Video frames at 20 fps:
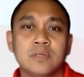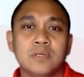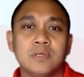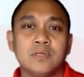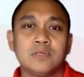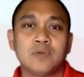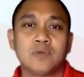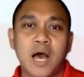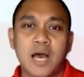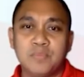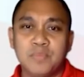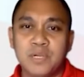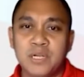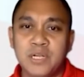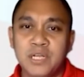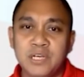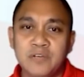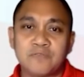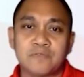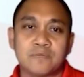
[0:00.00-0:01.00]
So I
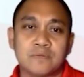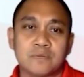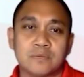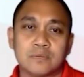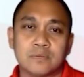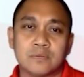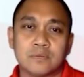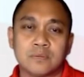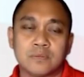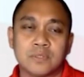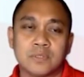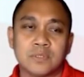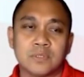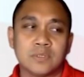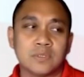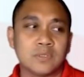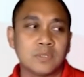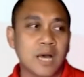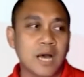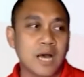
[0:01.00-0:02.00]
believe
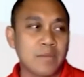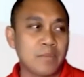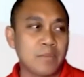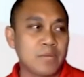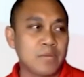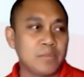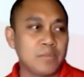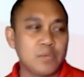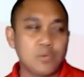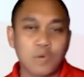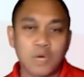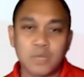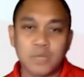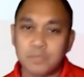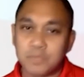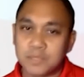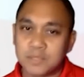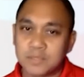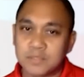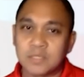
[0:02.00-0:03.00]
I might be one
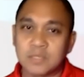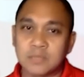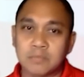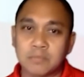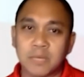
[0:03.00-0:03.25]
person,